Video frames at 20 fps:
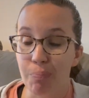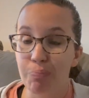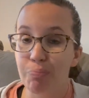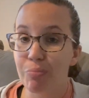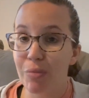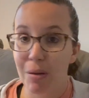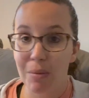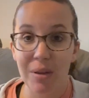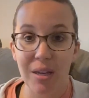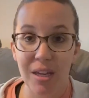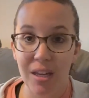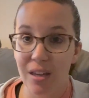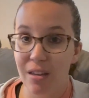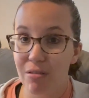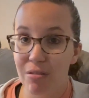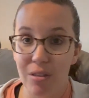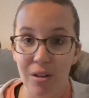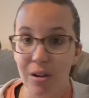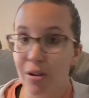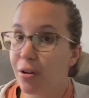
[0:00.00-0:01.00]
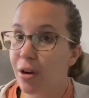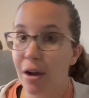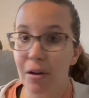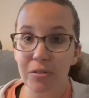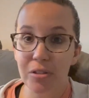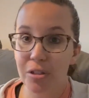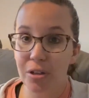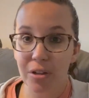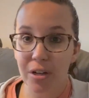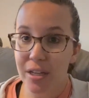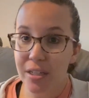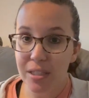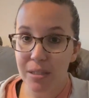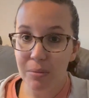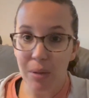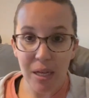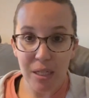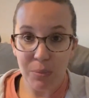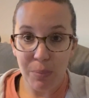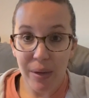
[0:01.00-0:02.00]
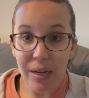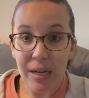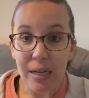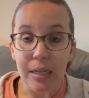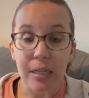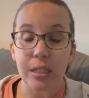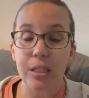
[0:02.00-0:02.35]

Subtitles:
Maybe the crowds aren't as big.